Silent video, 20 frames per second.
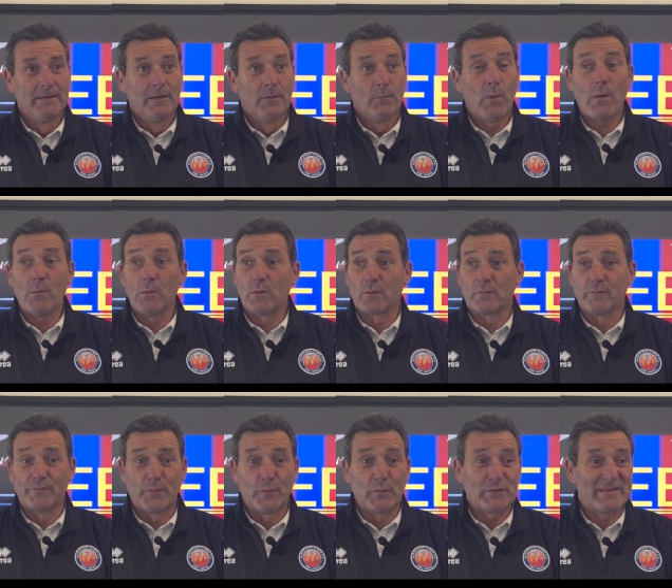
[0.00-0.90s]
Well, we're looking
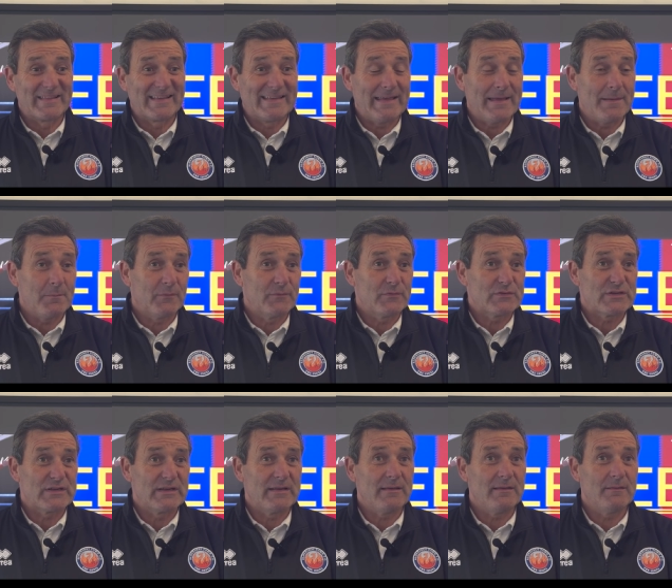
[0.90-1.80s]
forward to the game,
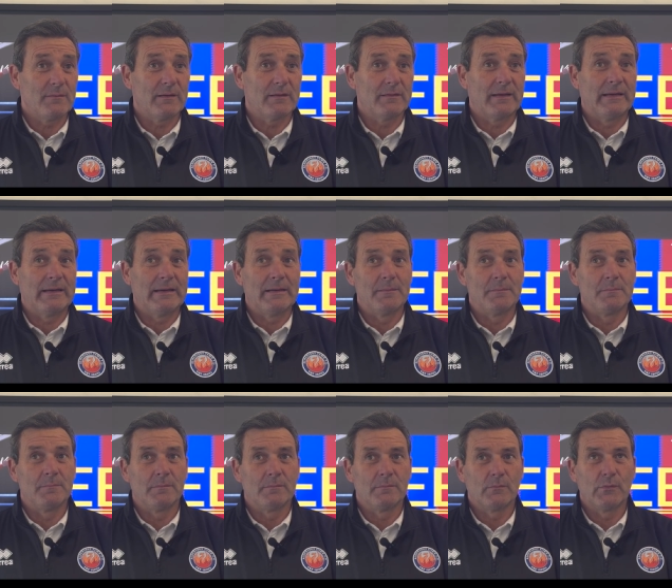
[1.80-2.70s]
obviously.
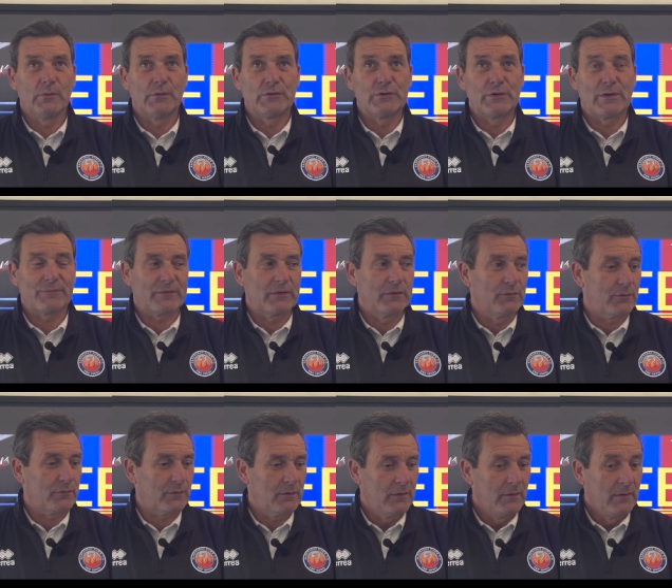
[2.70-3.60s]
We're going to have to
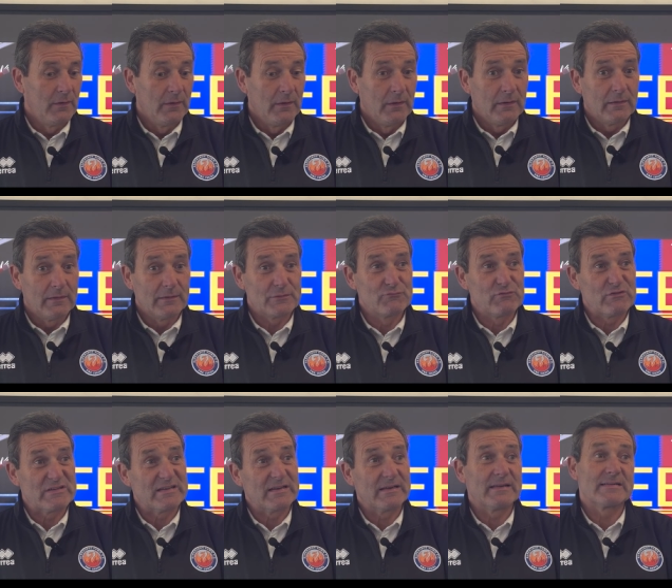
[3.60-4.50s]
look as
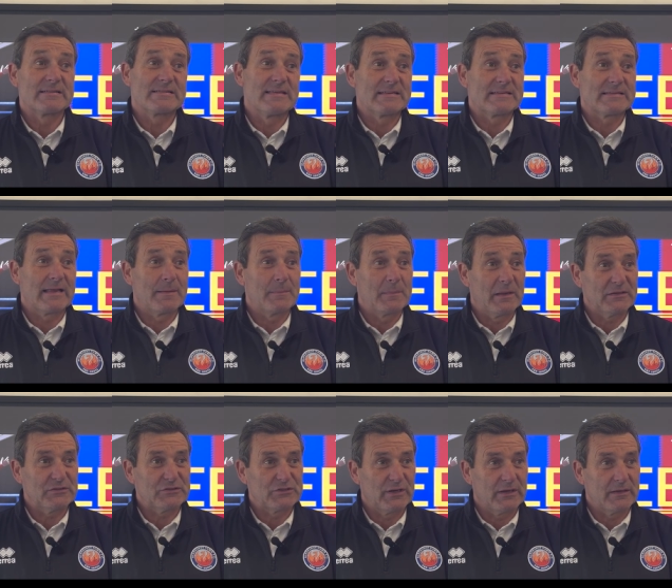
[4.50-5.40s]
recently as this time
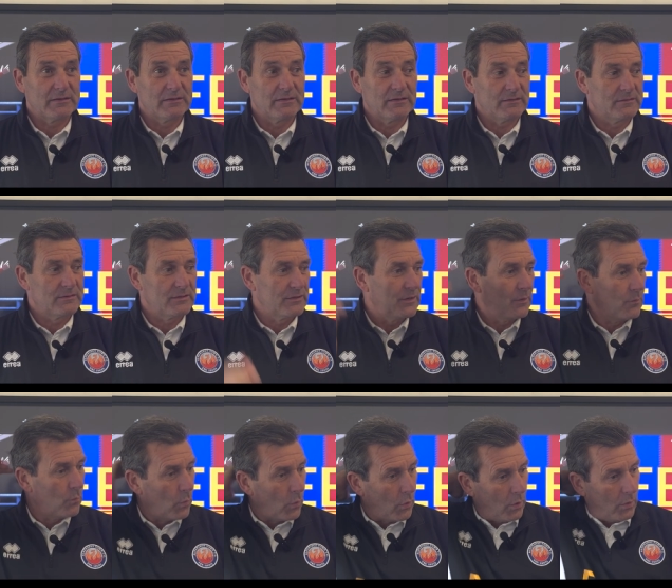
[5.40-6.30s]
last year to know
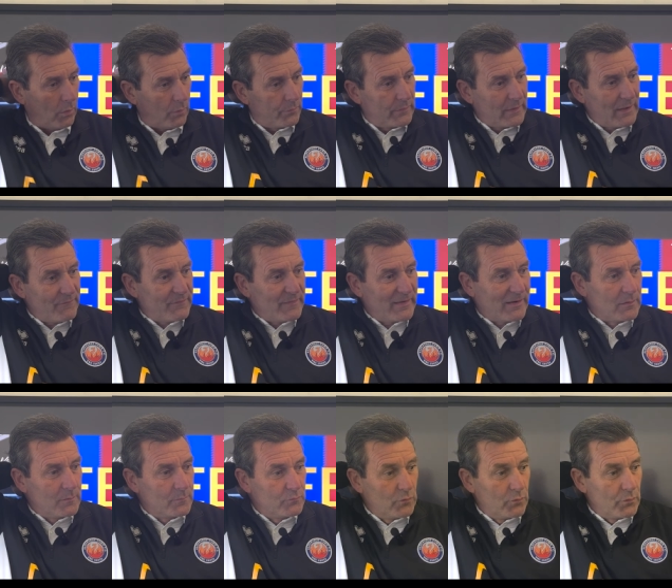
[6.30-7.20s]
what the FA
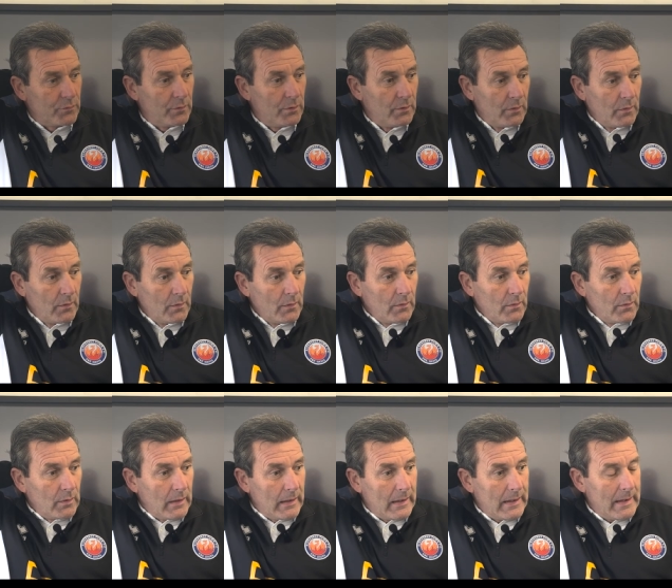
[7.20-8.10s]
Cup run
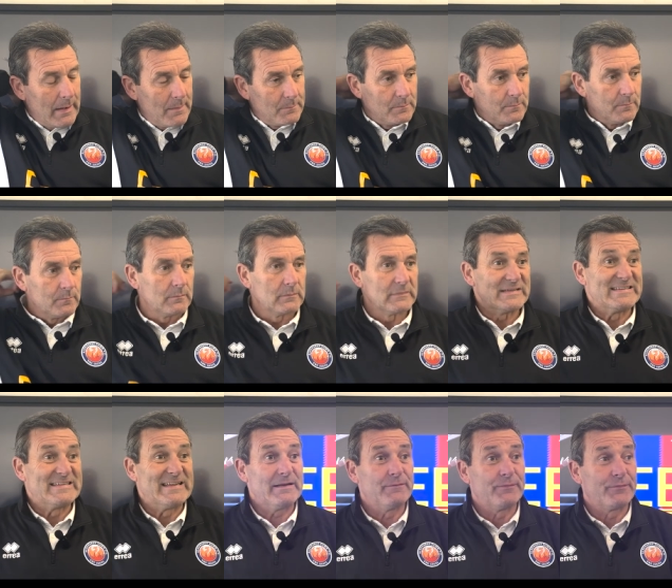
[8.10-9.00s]

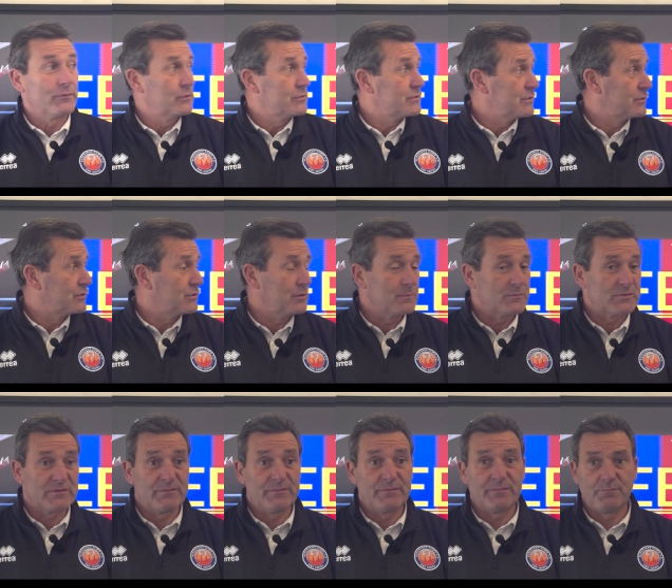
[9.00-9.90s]
did for us in
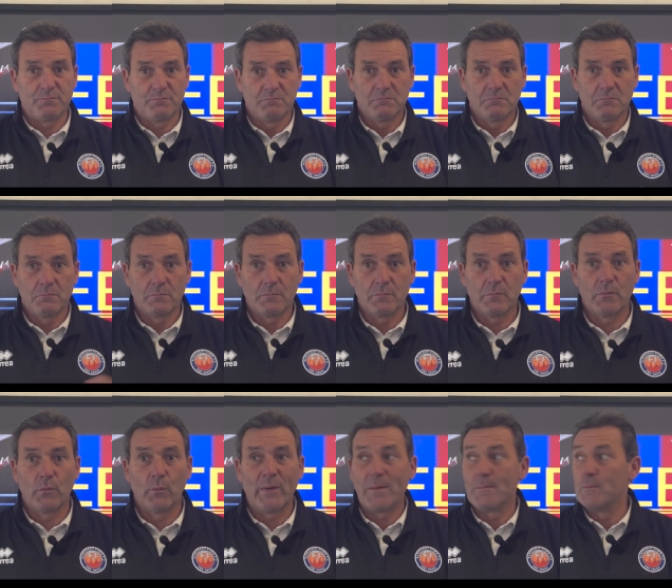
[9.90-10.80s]
terms of
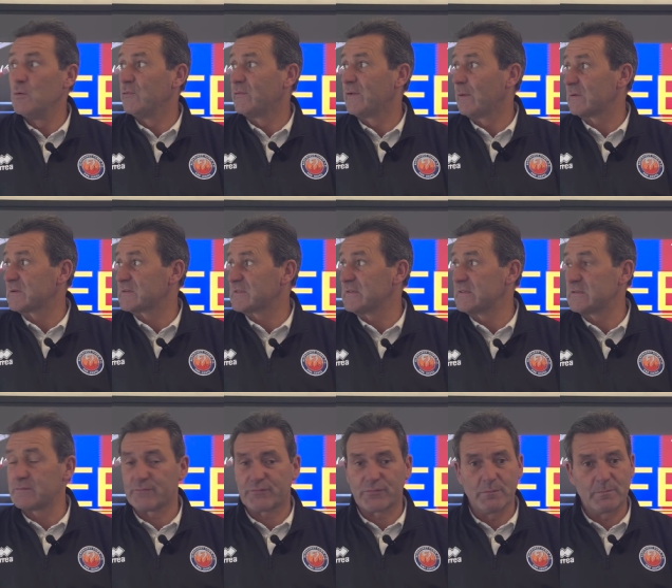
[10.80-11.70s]
the way it moved our
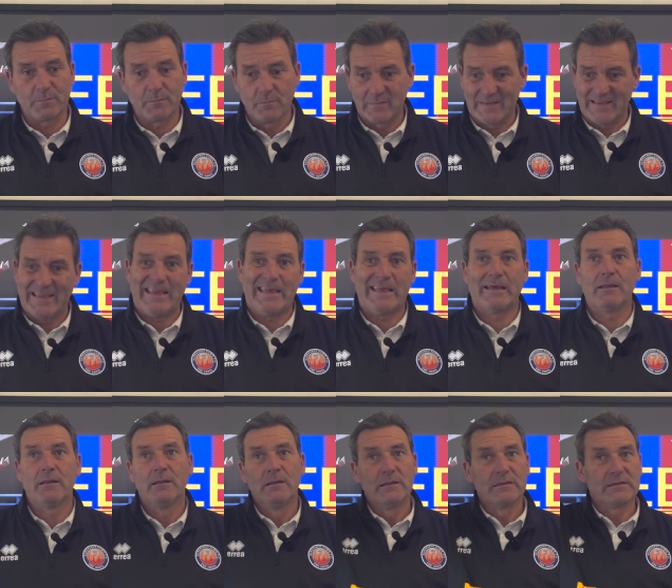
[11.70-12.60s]
season from
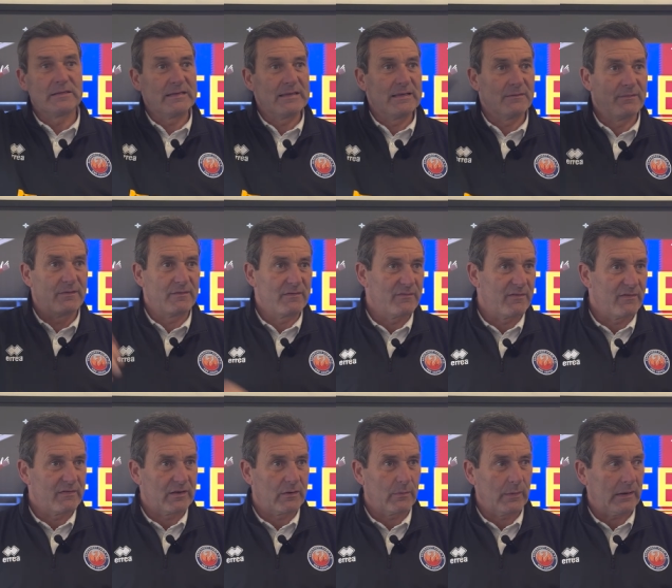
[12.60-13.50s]
here to here very,
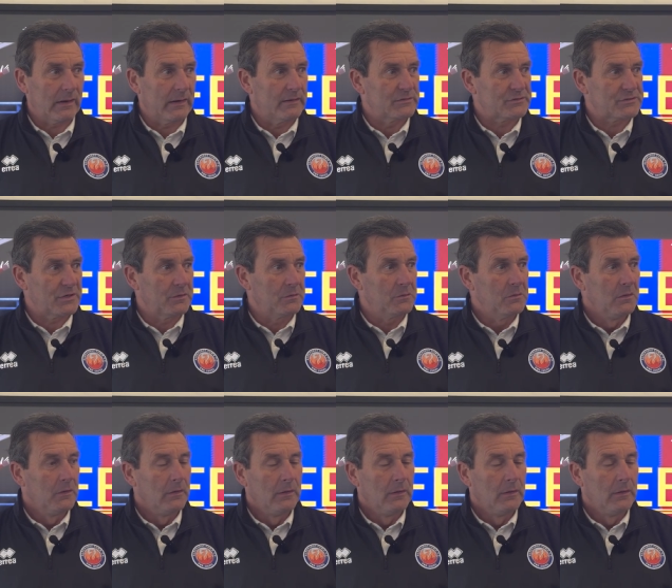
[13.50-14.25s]
very quickly. So,